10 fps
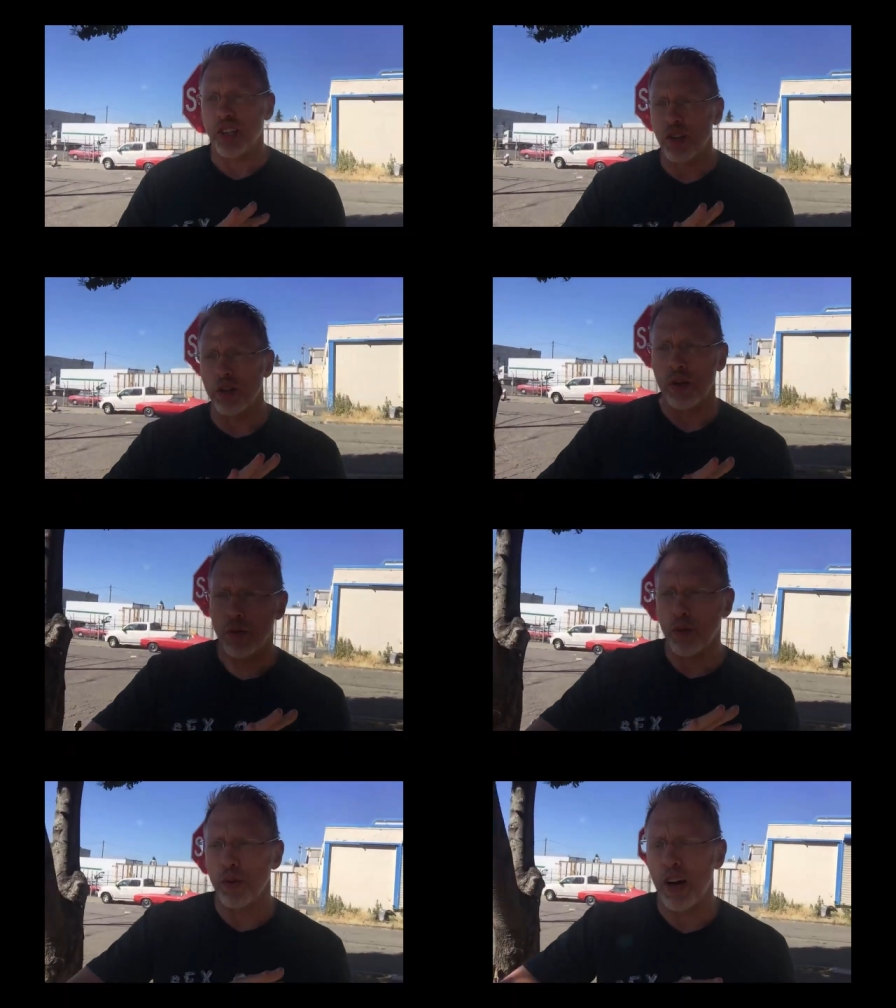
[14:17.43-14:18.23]

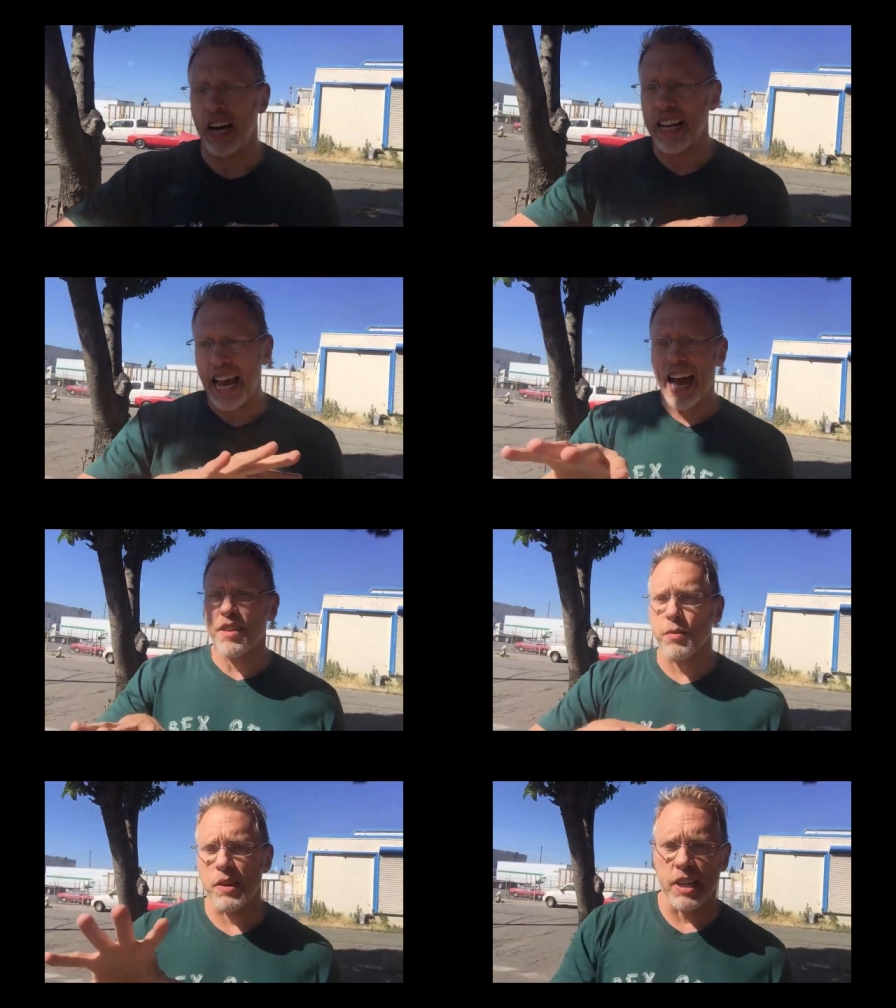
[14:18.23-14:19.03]
to a
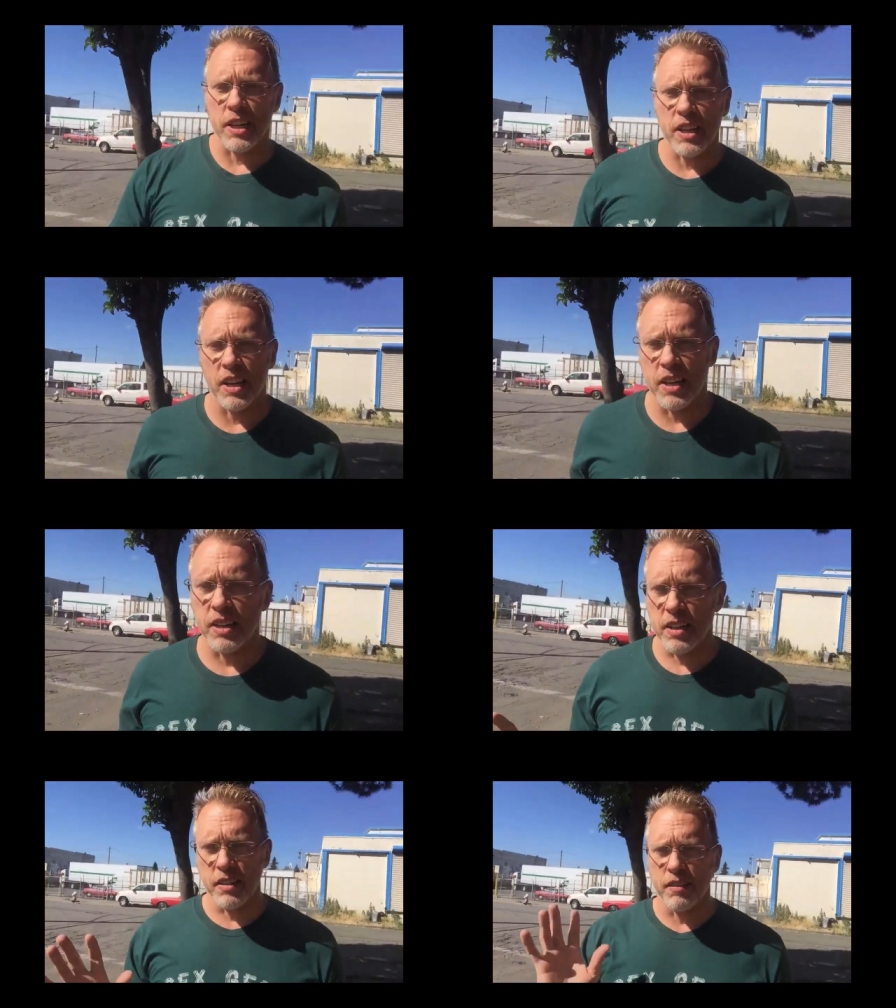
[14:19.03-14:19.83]
gathering
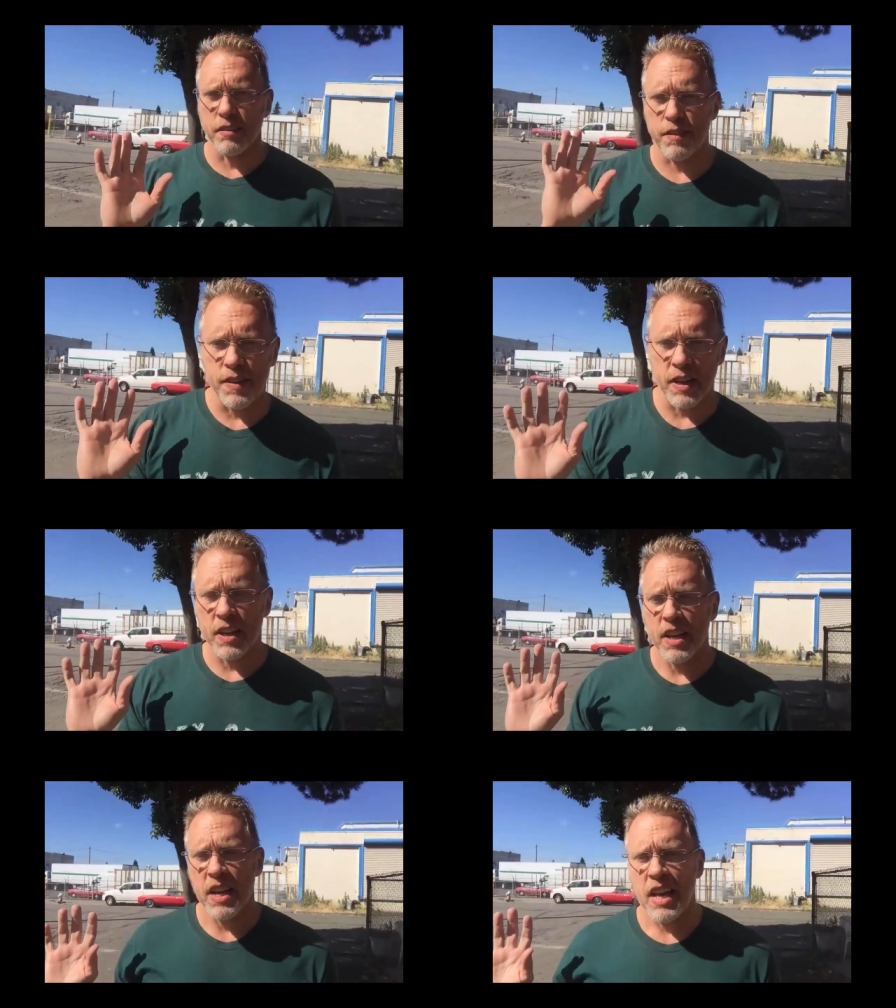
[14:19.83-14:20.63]
of
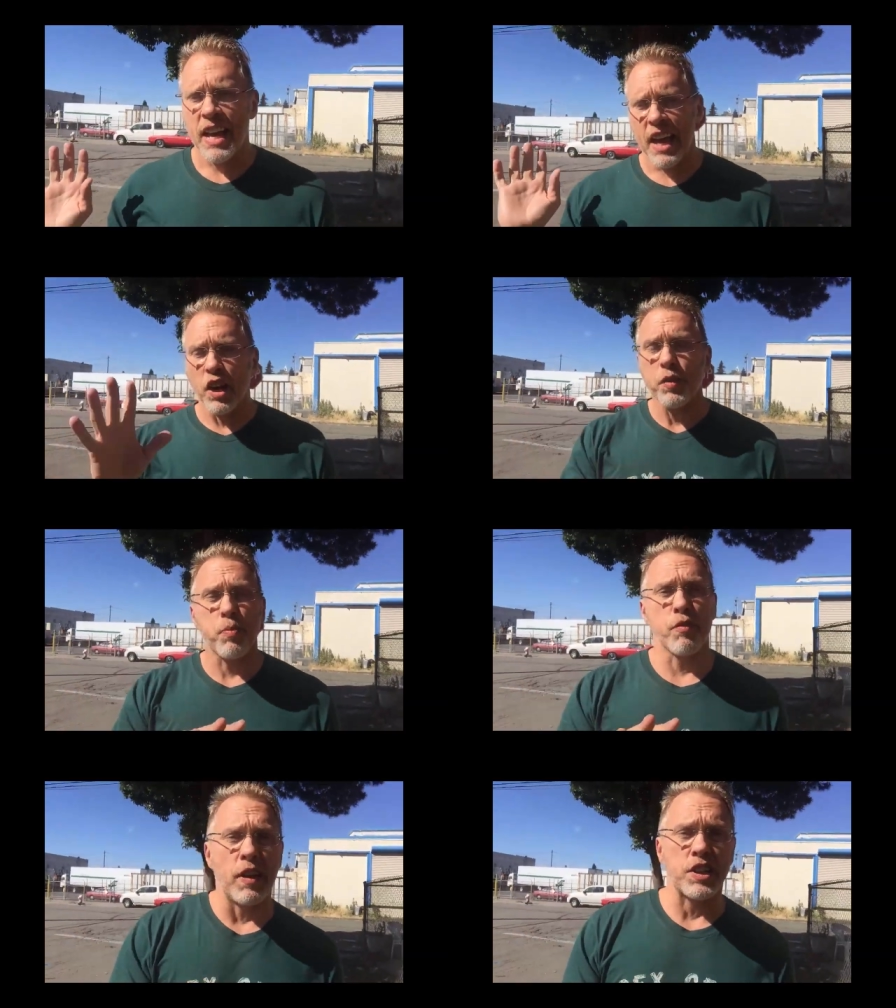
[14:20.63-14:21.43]

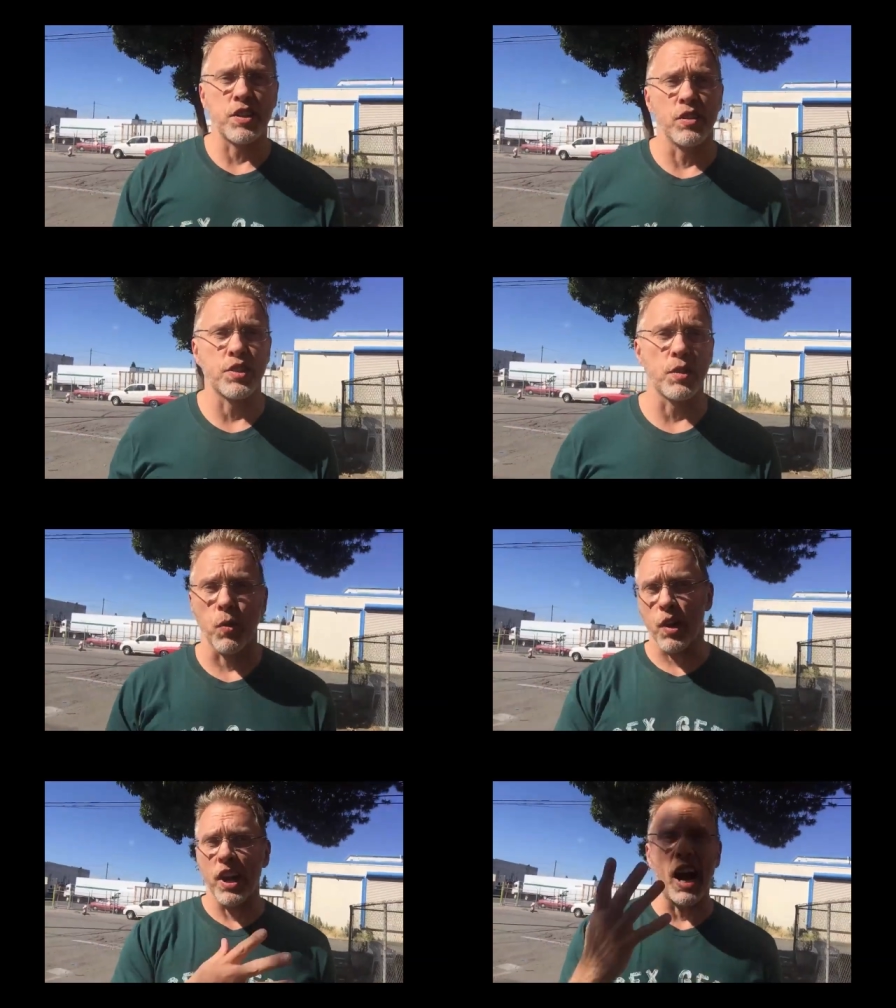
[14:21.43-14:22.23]
health professionals
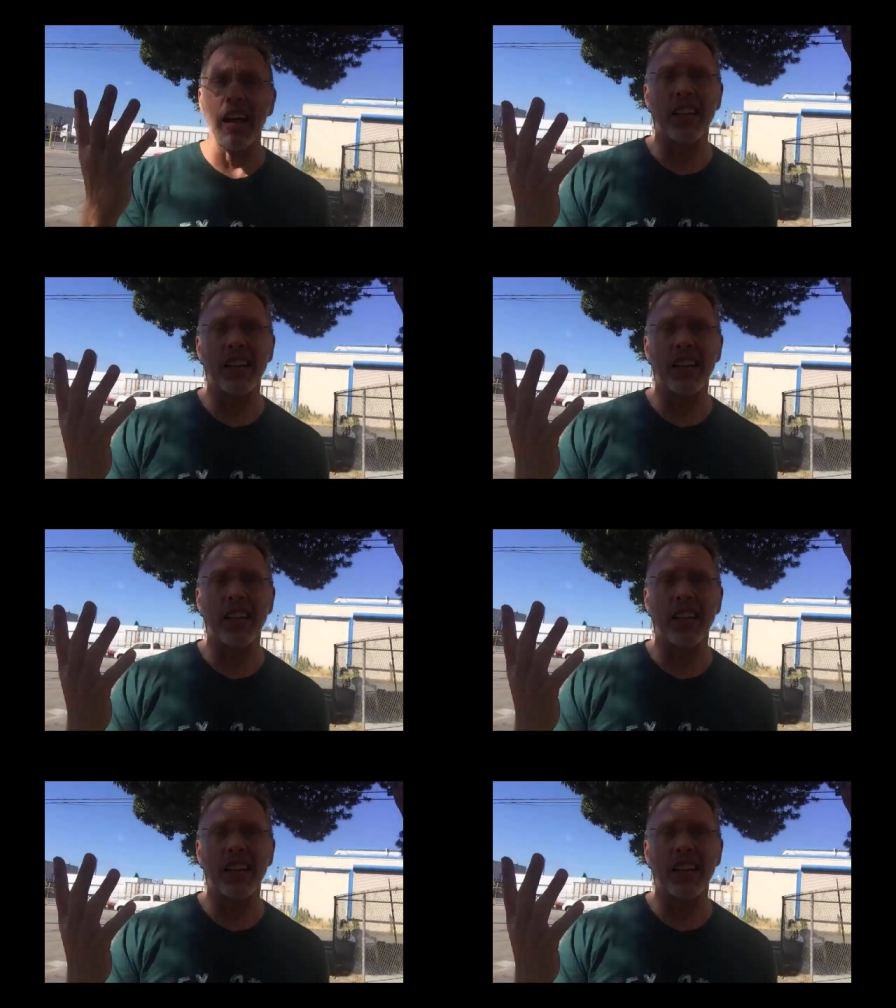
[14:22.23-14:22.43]
that work in